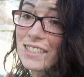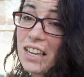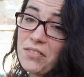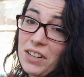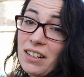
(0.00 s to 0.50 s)

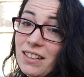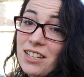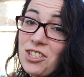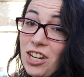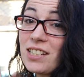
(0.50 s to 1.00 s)
definitely
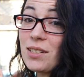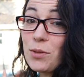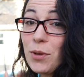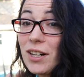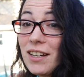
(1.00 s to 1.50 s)
Jess's
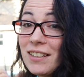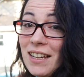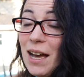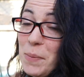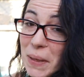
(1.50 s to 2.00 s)
work.
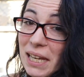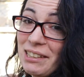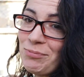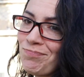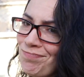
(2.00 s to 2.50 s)
I
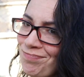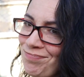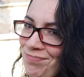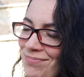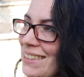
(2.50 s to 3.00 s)
mean,
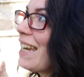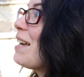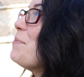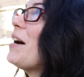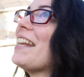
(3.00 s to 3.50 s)

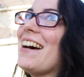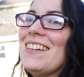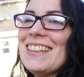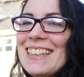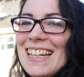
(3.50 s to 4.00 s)
come on
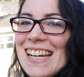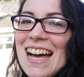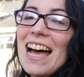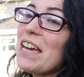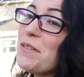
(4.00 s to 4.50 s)
now.
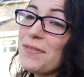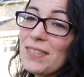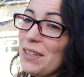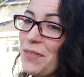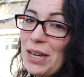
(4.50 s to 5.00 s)

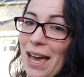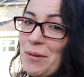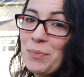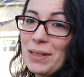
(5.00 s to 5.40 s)
If it hadn't